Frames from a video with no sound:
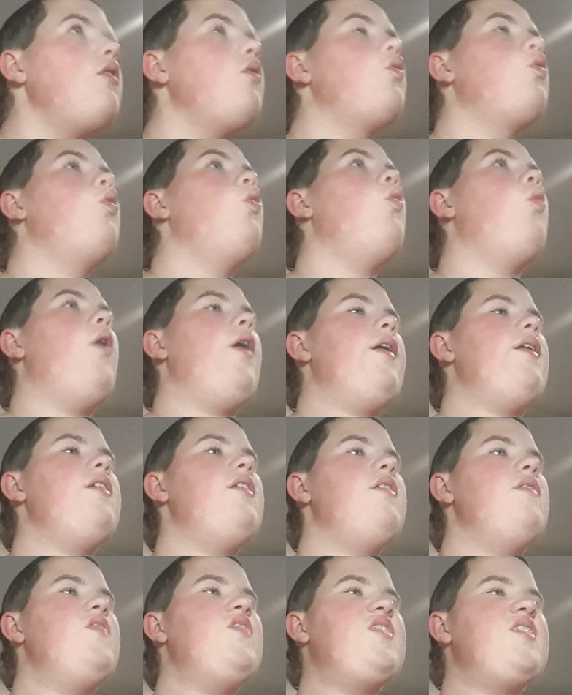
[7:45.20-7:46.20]
for
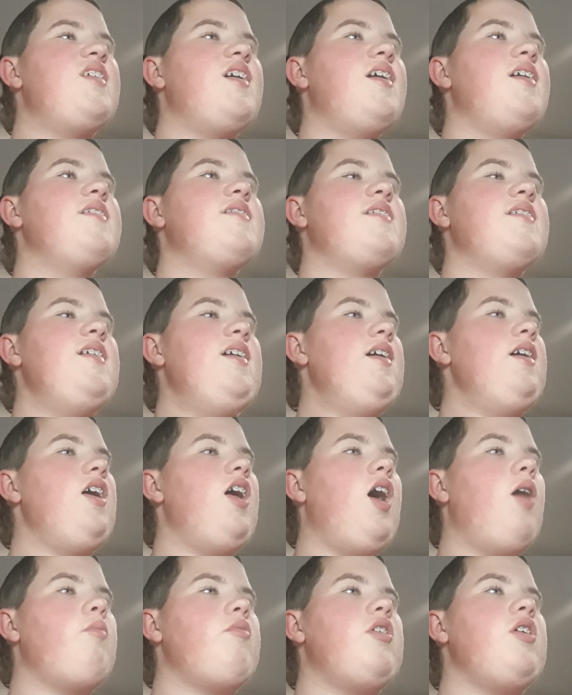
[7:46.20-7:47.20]
stars,
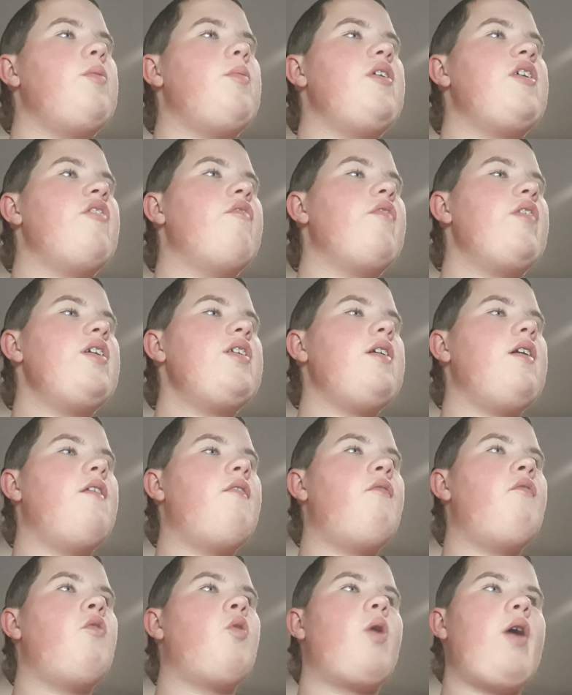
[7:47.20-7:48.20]
I'm going to be giving it a
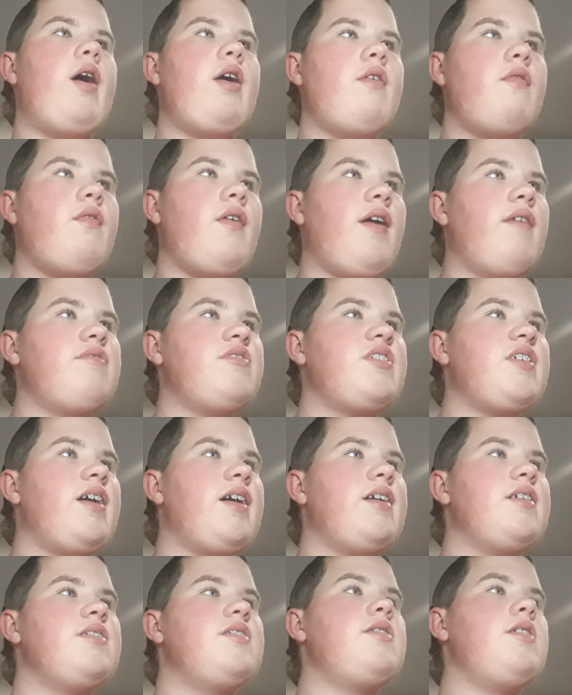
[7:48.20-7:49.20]
4 out of 5
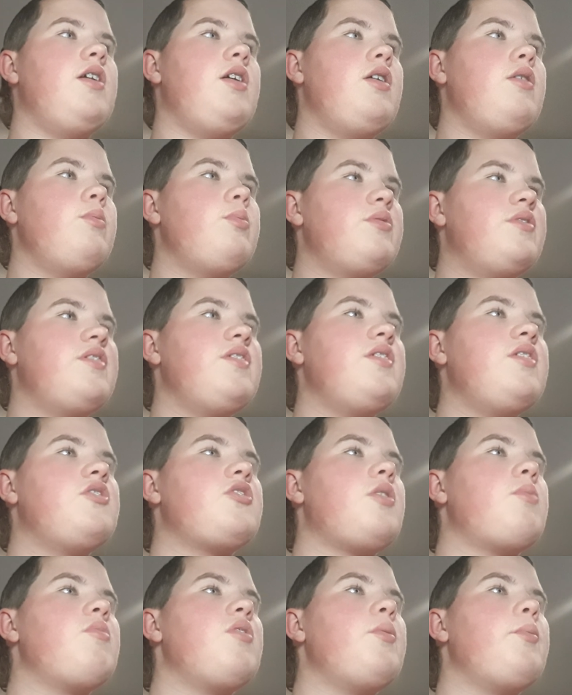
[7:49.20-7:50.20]
stars. Percentage,
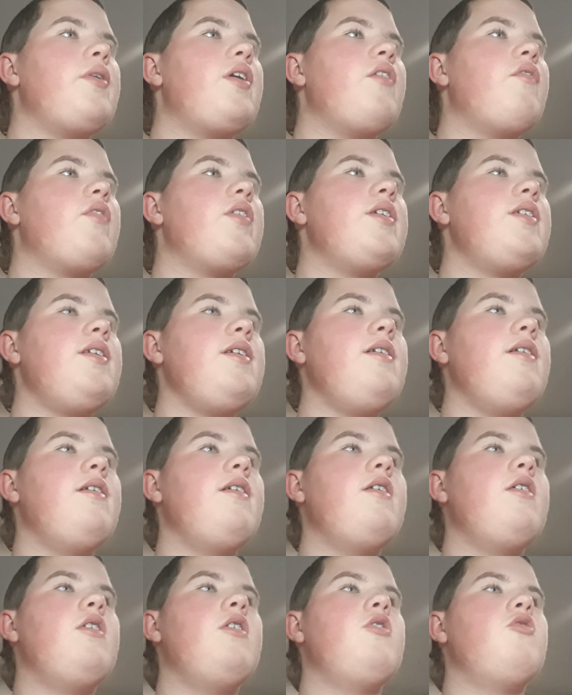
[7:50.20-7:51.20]
I'm going to be giving it,
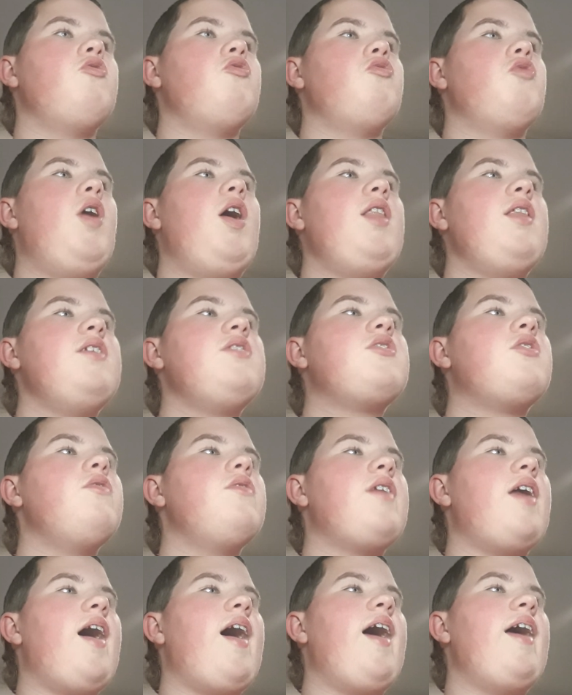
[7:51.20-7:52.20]
let's go
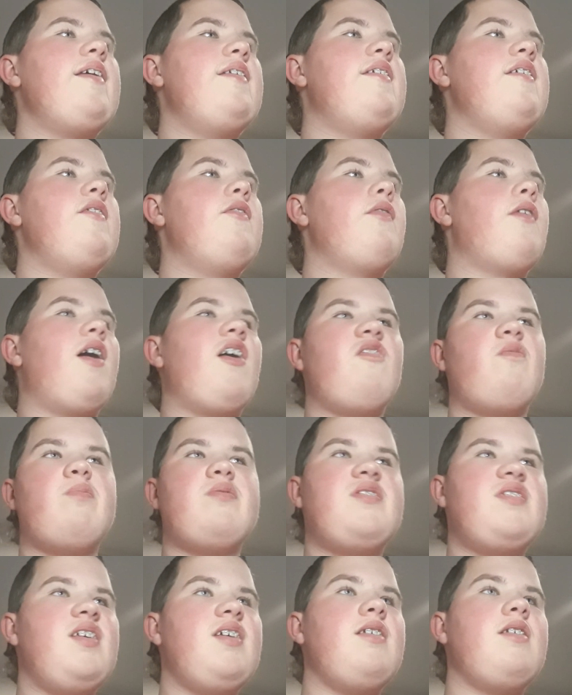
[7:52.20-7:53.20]
an
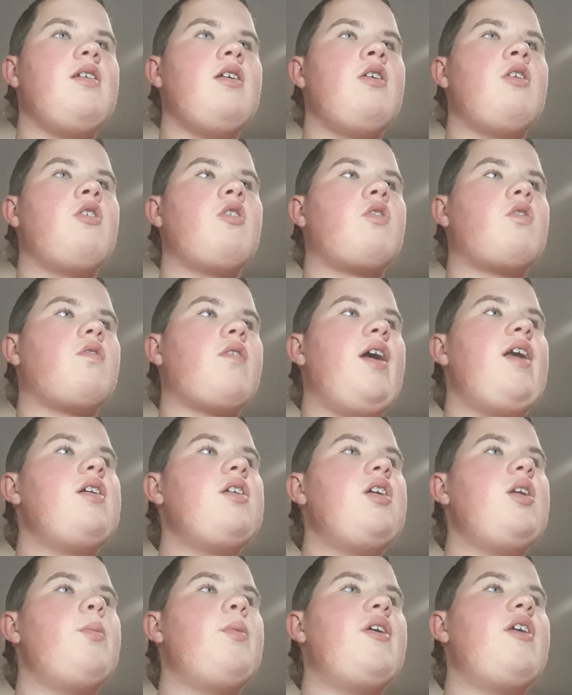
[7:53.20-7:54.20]
85% grade. I'm
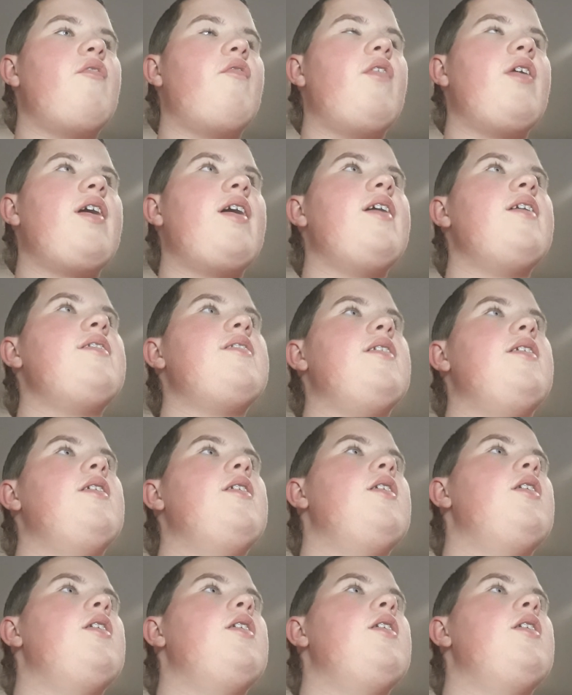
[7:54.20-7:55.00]
going to be giving it